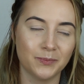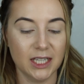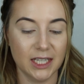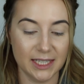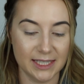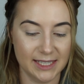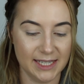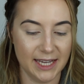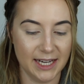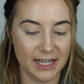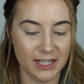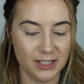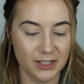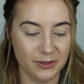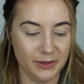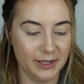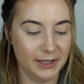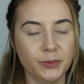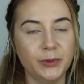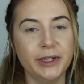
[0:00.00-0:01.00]
Let's get
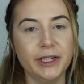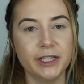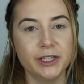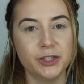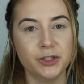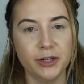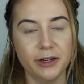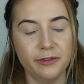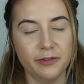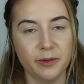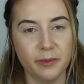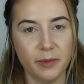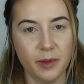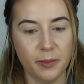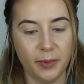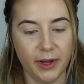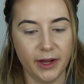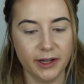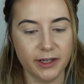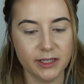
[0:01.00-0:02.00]
into it. Reading straight from the
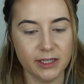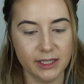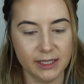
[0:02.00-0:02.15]
box,